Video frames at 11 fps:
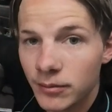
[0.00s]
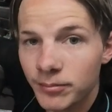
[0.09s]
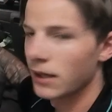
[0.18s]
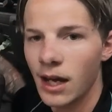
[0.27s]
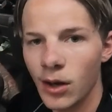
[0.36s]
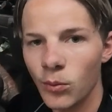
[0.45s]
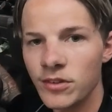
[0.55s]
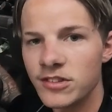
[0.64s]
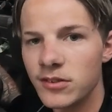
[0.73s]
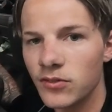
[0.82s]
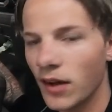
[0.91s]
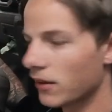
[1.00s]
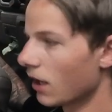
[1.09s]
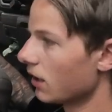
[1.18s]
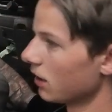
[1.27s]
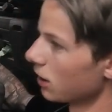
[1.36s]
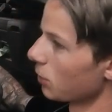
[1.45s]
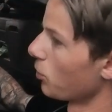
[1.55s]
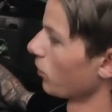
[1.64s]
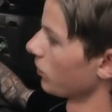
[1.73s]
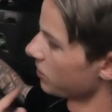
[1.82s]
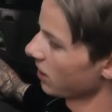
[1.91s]
Now, once you've done that, you're going to pull
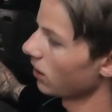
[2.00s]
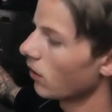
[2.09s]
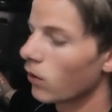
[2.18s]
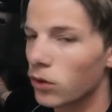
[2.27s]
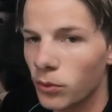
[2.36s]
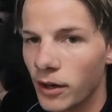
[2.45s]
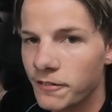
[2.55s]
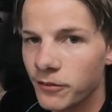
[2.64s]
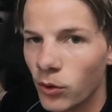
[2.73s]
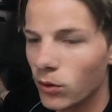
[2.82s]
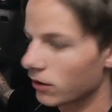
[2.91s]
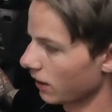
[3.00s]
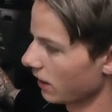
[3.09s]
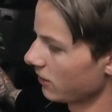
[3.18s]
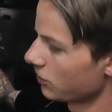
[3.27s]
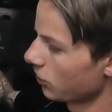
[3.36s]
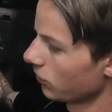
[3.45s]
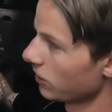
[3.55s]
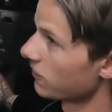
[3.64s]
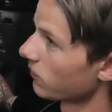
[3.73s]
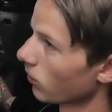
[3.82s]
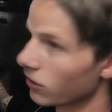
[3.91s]
the seat all the way forward and tilt this
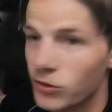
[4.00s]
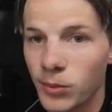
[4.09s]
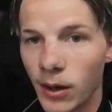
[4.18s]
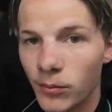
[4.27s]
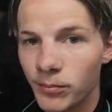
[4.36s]
forward as well.